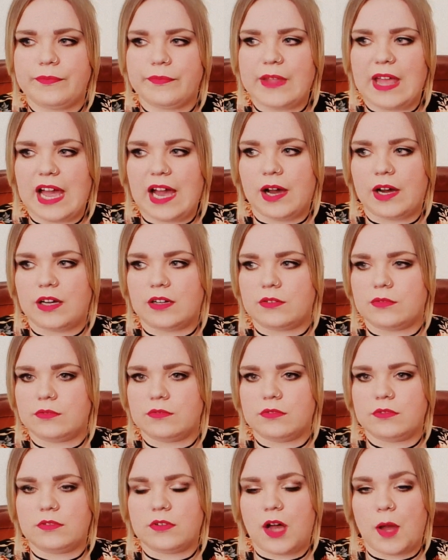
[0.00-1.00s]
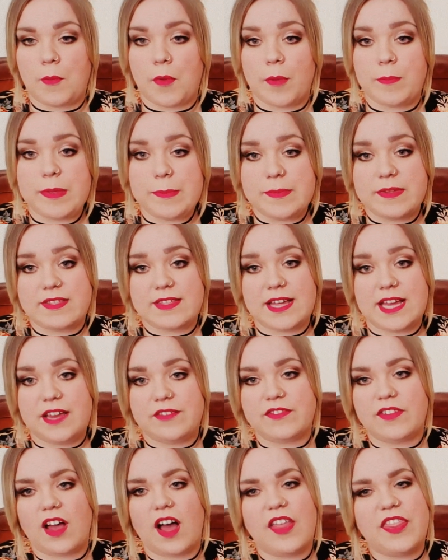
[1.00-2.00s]
how I might be
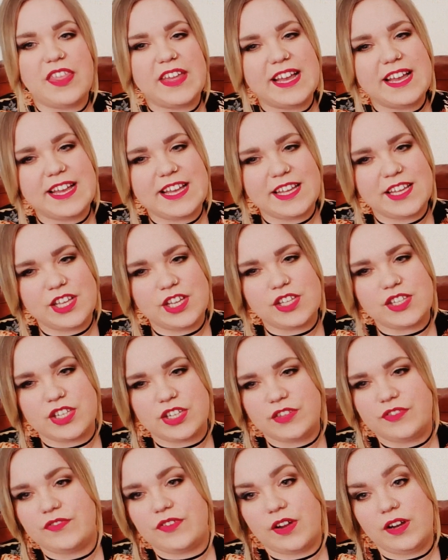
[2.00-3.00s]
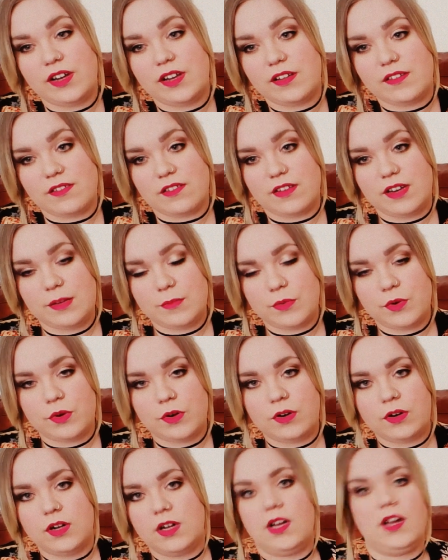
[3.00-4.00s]
perceived, I think you do focus on it
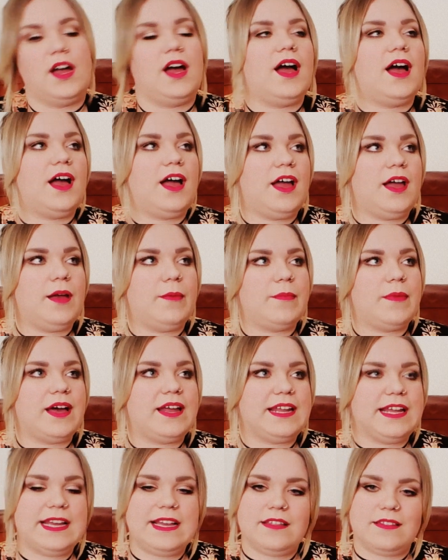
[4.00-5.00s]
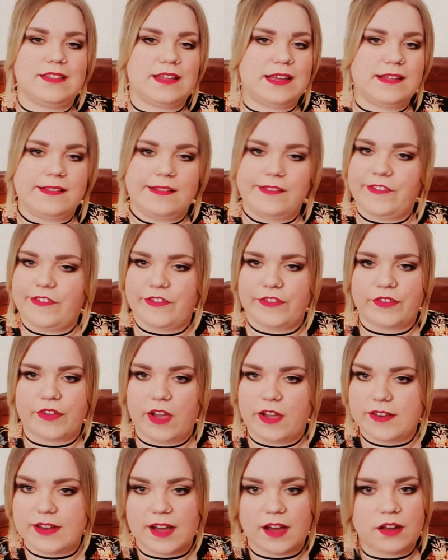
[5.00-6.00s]
more, and it is easy to just
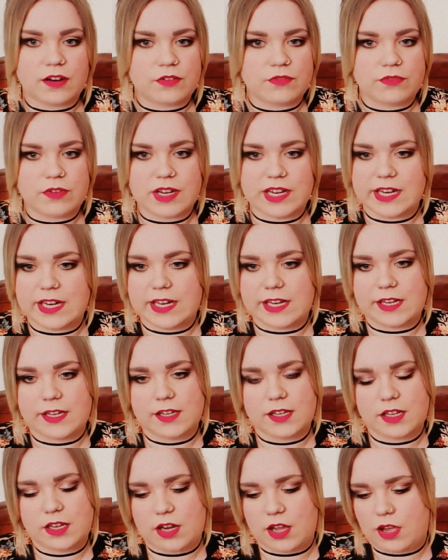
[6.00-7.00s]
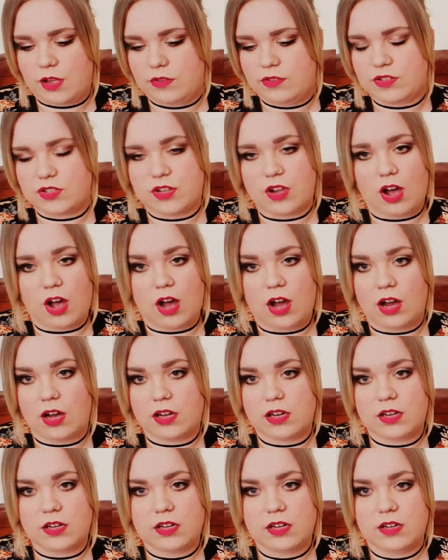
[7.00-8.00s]
go down a really
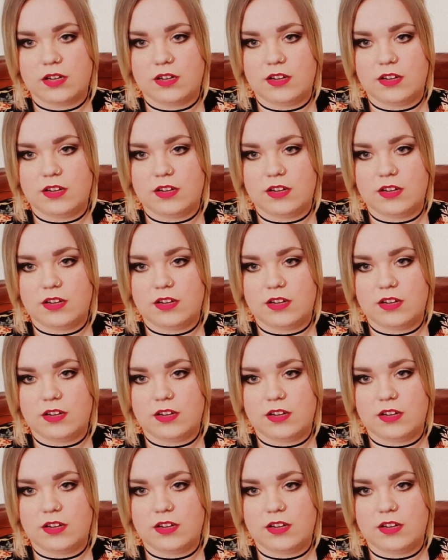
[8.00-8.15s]
dark,